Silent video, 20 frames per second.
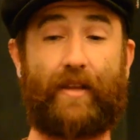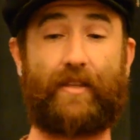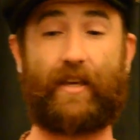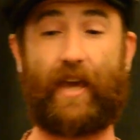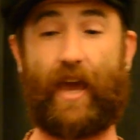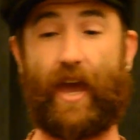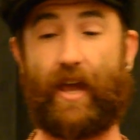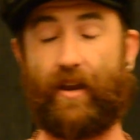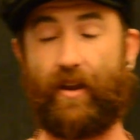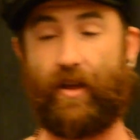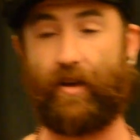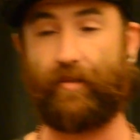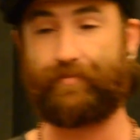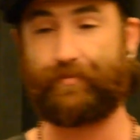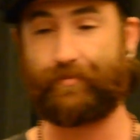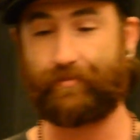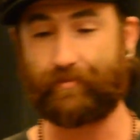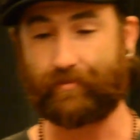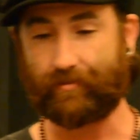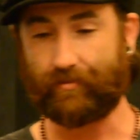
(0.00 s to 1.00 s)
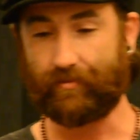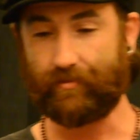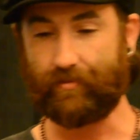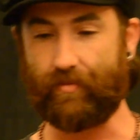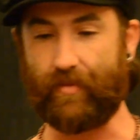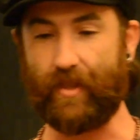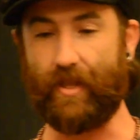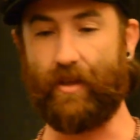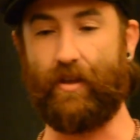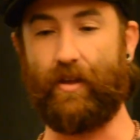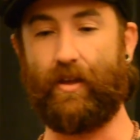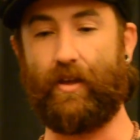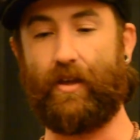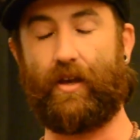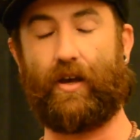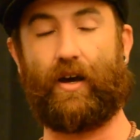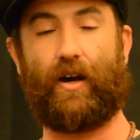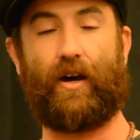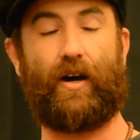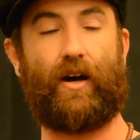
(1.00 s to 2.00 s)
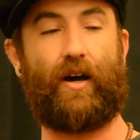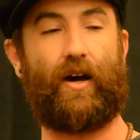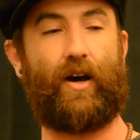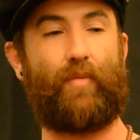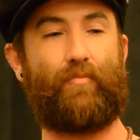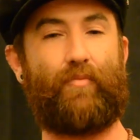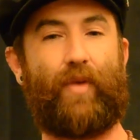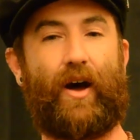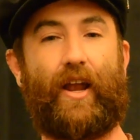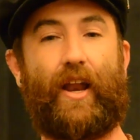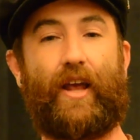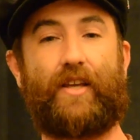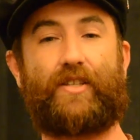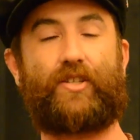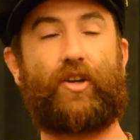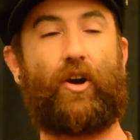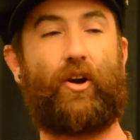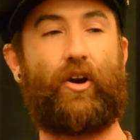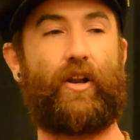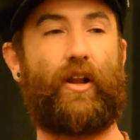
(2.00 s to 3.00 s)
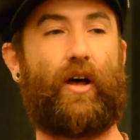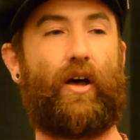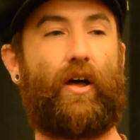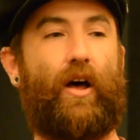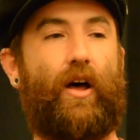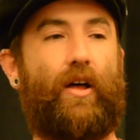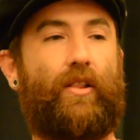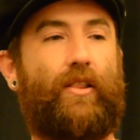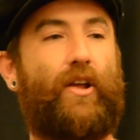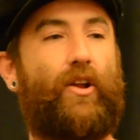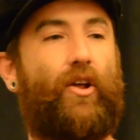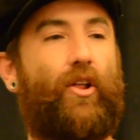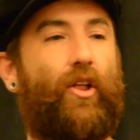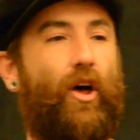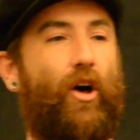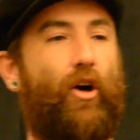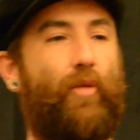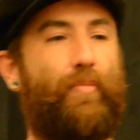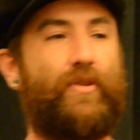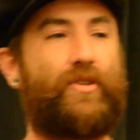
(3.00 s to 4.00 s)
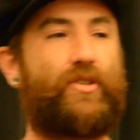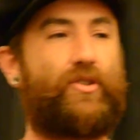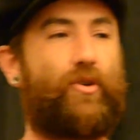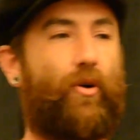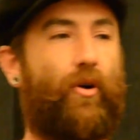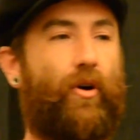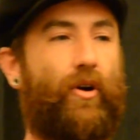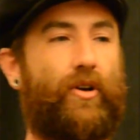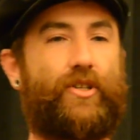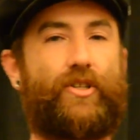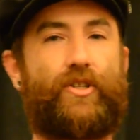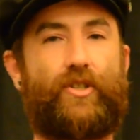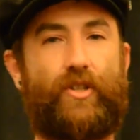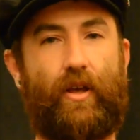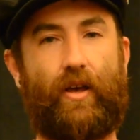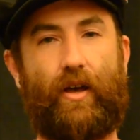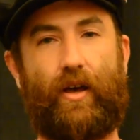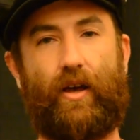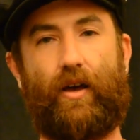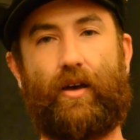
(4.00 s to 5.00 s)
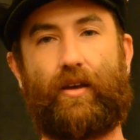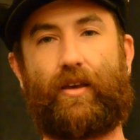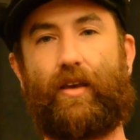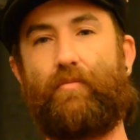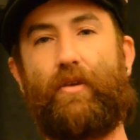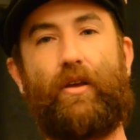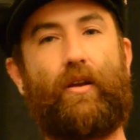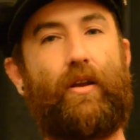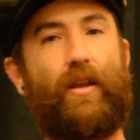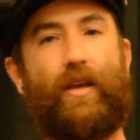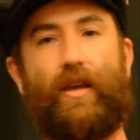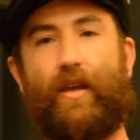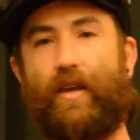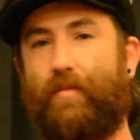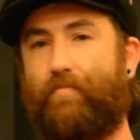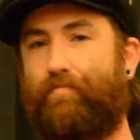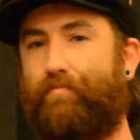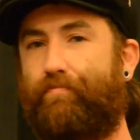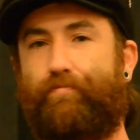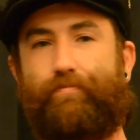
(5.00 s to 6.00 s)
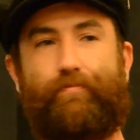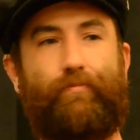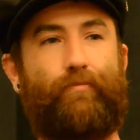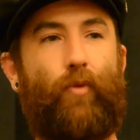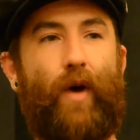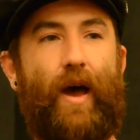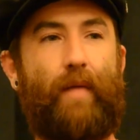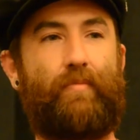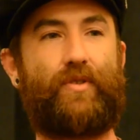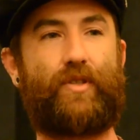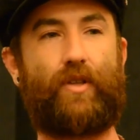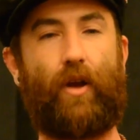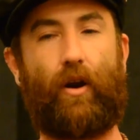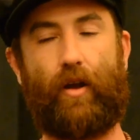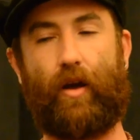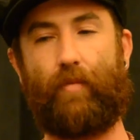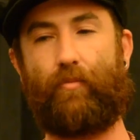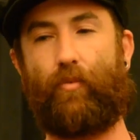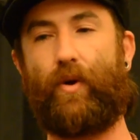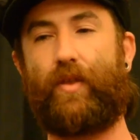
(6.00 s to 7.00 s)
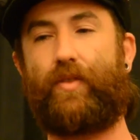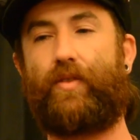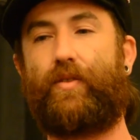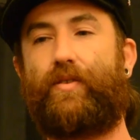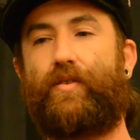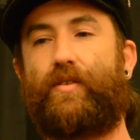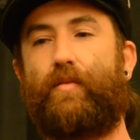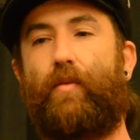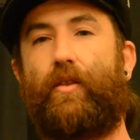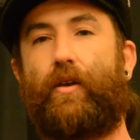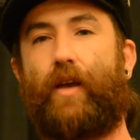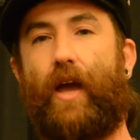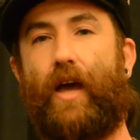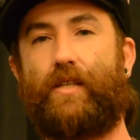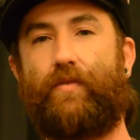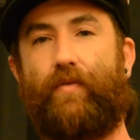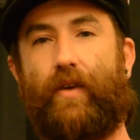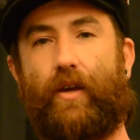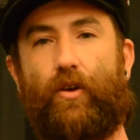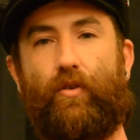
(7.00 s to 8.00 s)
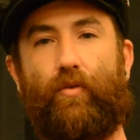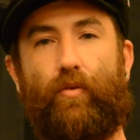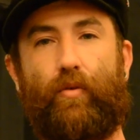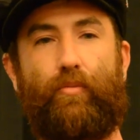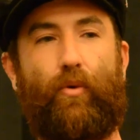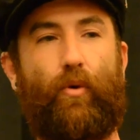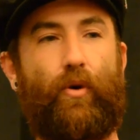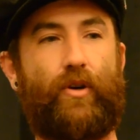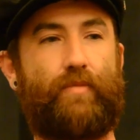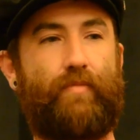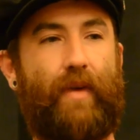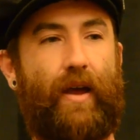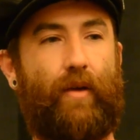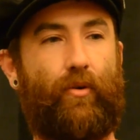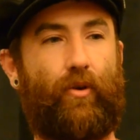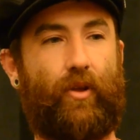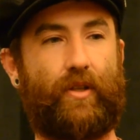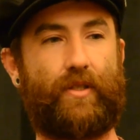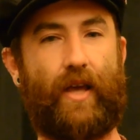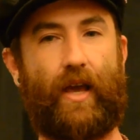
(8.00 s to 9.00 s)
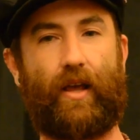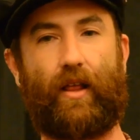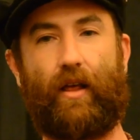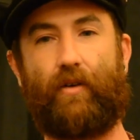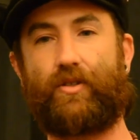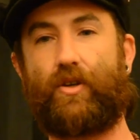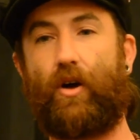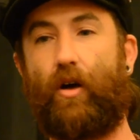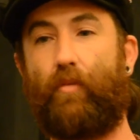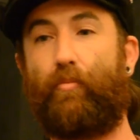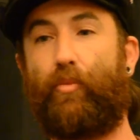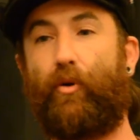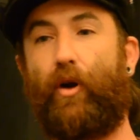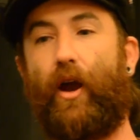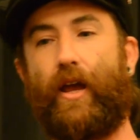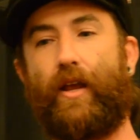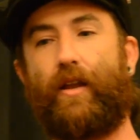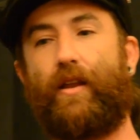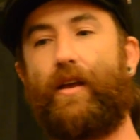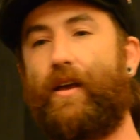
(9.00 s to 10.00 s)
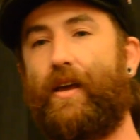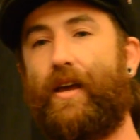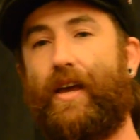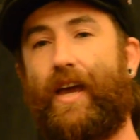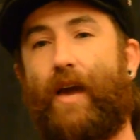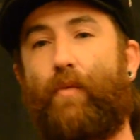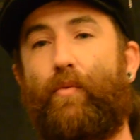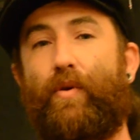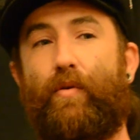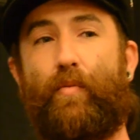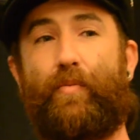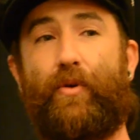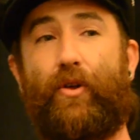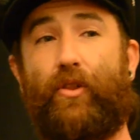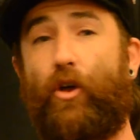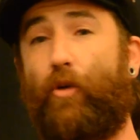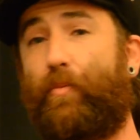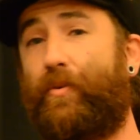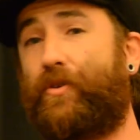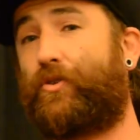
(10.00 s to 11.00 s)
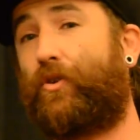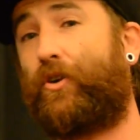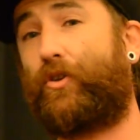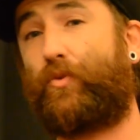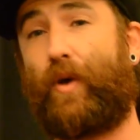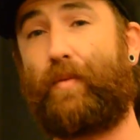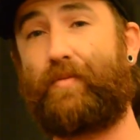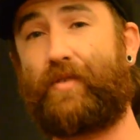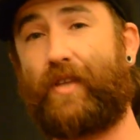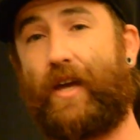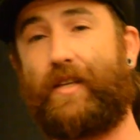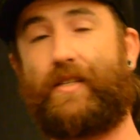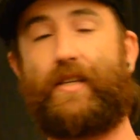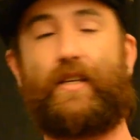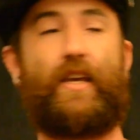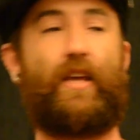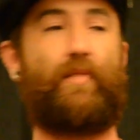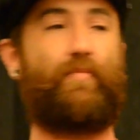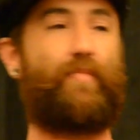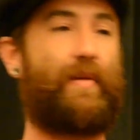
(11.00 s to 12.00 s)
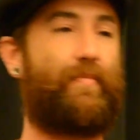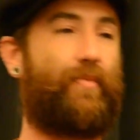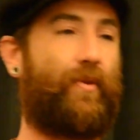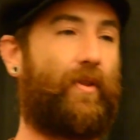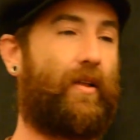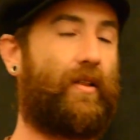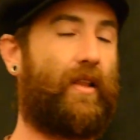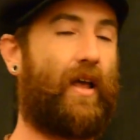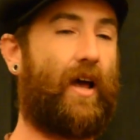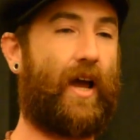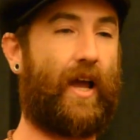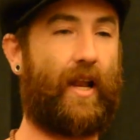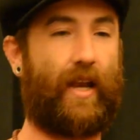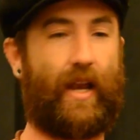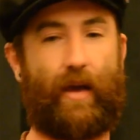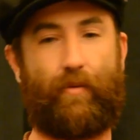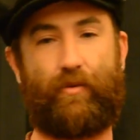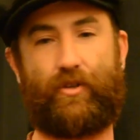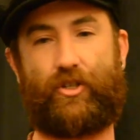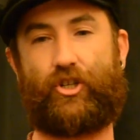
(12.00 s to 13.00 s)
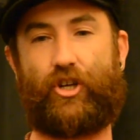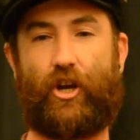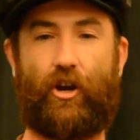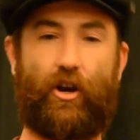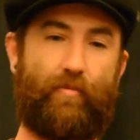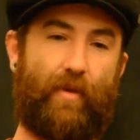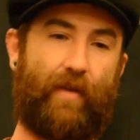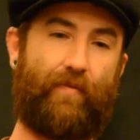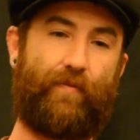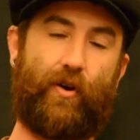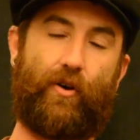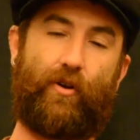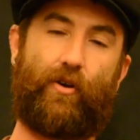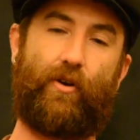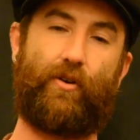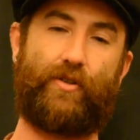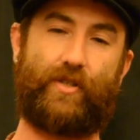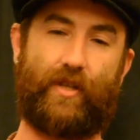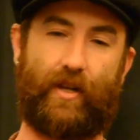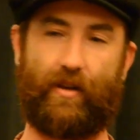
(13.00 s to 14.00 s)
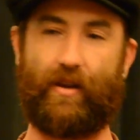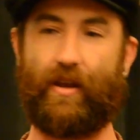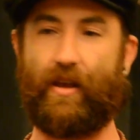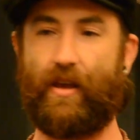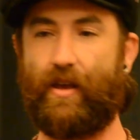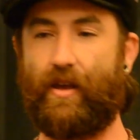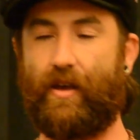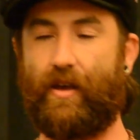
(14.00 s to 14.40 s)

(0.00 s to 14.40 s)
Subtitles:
back to Canada, and I started a little open source community web startup with some other guys in Vancouver with Boris Manroll and Tango. It was called Bright. And we were building open source websites and getting people online, and I was sharing my photos and